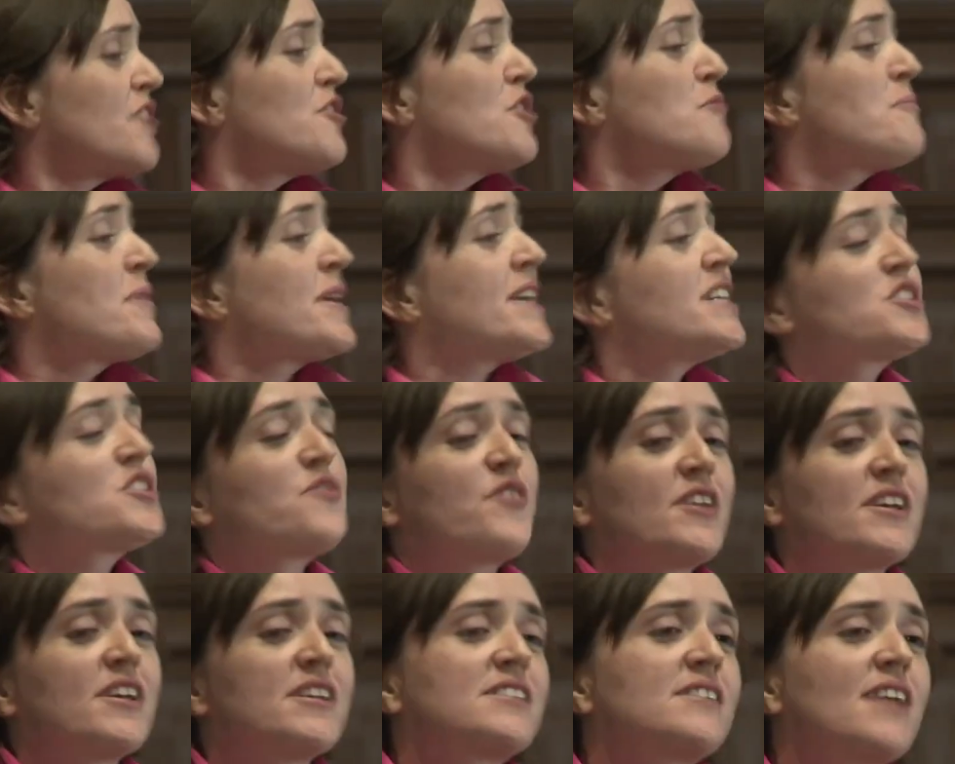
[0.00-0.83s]
there a
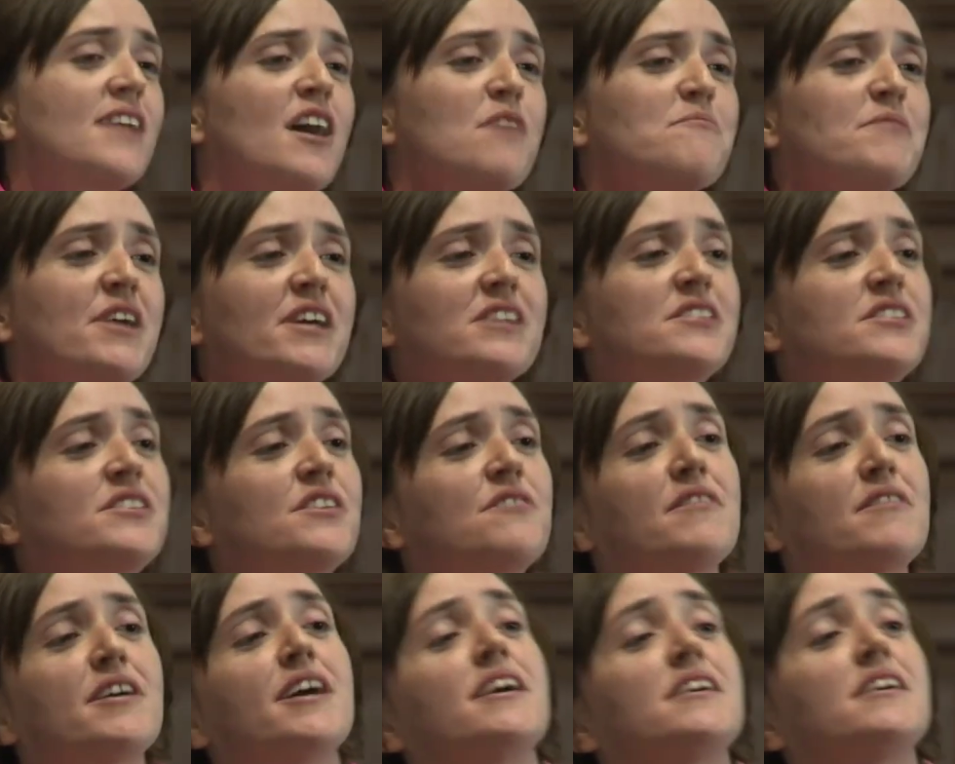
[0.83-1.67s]
peaceful Islam? Yes,
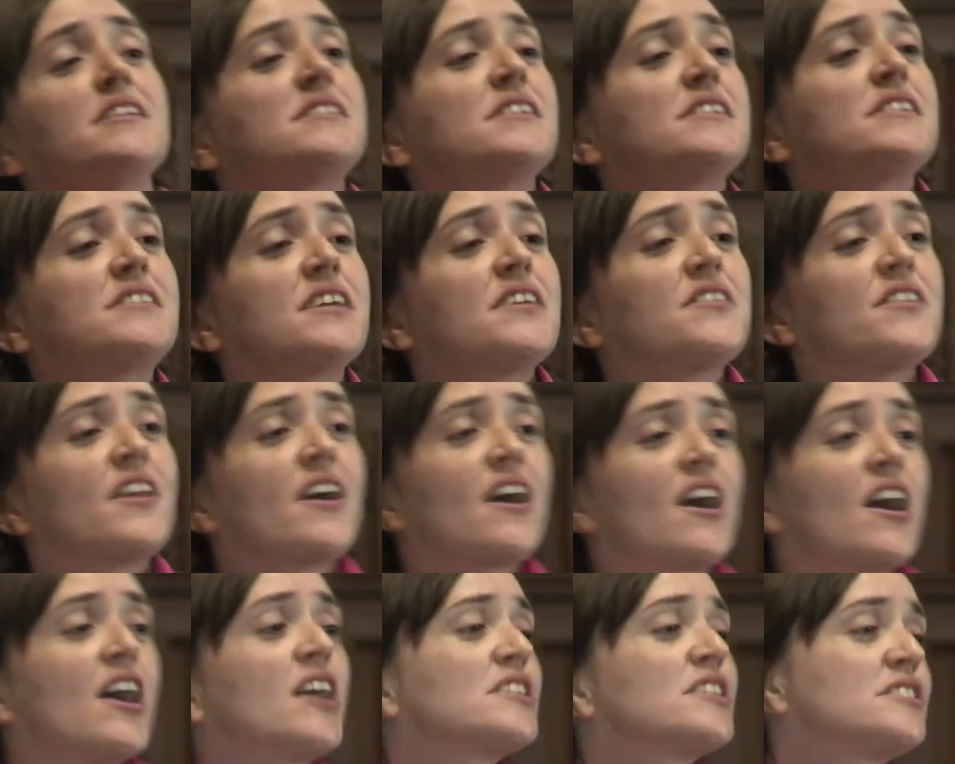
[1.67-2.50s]
there is. It's in
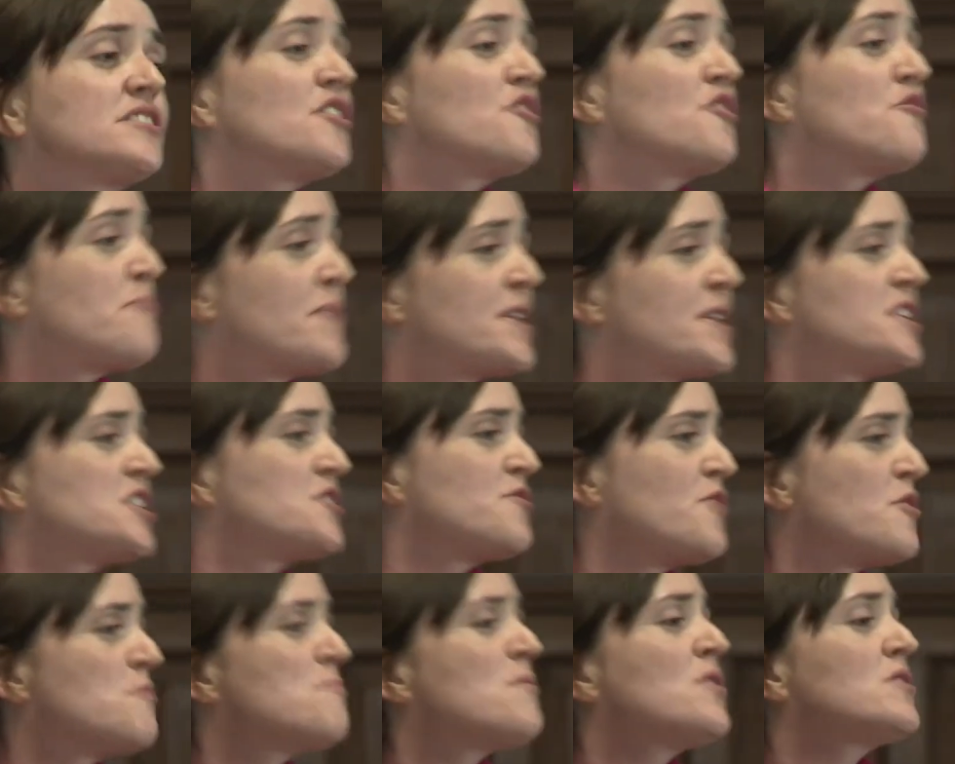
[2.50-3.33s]
the hearts of
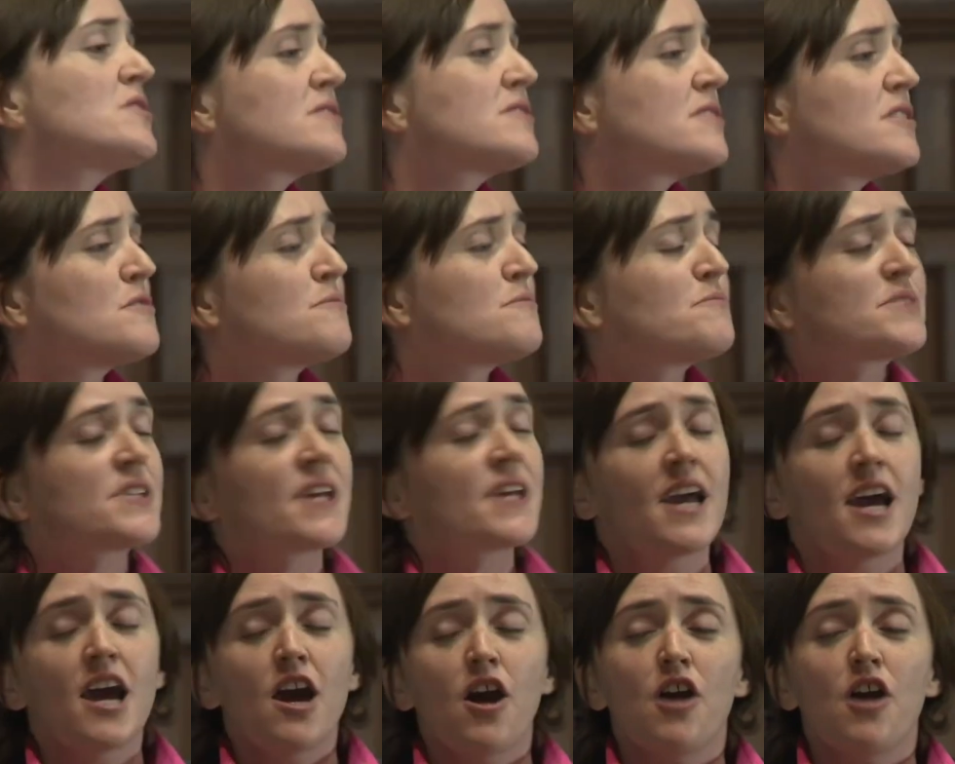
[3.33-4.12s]
peaceful Muslims.